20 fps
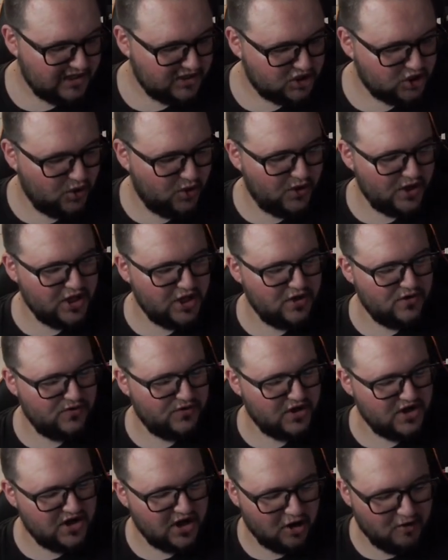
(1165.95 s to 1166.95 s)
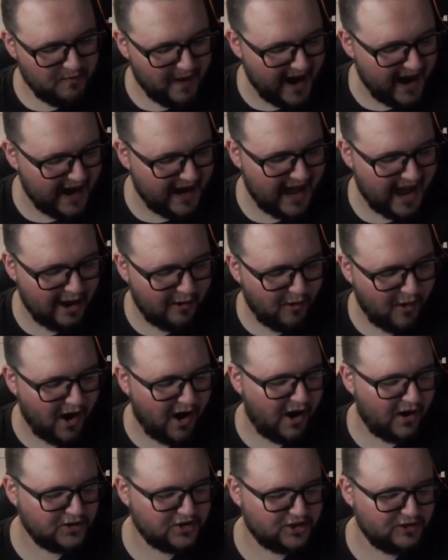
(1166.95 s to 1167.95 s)
taught you that no matter how
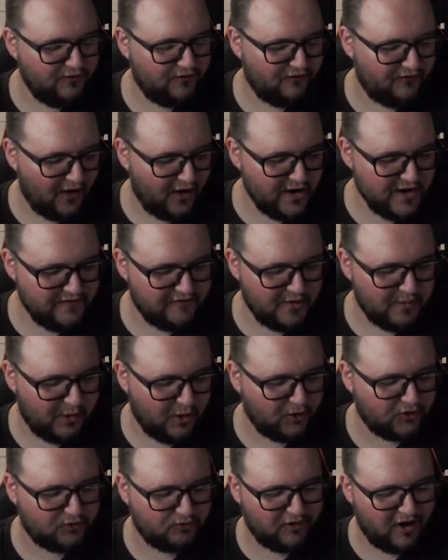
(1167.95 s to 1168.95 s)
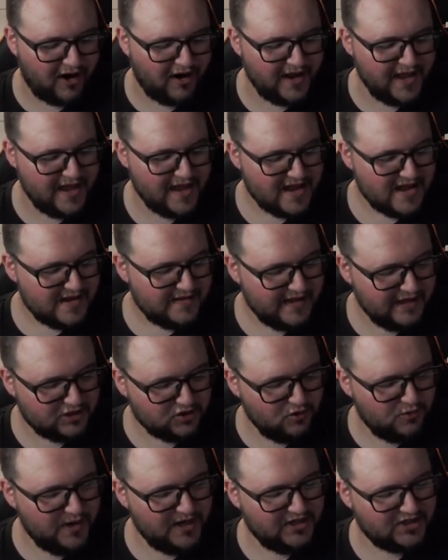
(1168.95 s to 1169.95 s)
hard you fight for what's right,
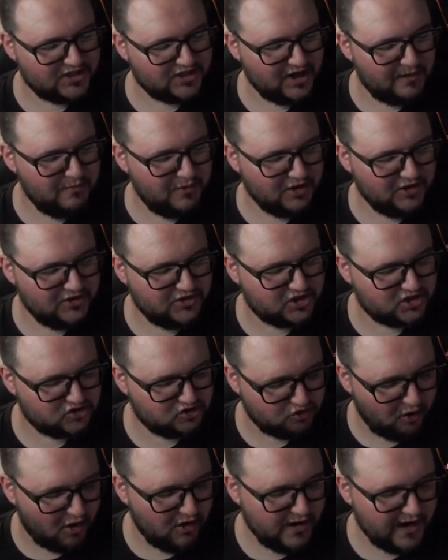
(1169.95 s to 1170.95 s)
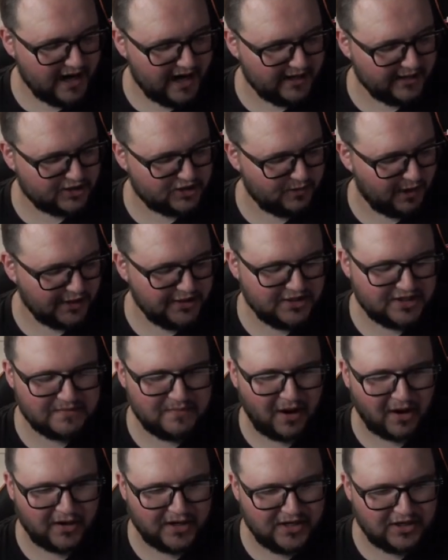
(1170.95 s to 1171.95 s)
there's always someone stronger to
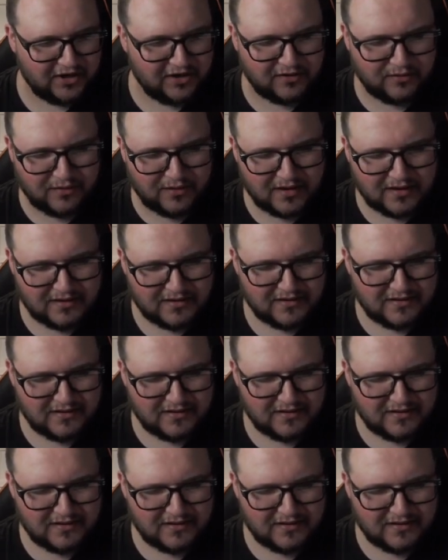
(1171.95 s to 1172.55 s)
undermine you.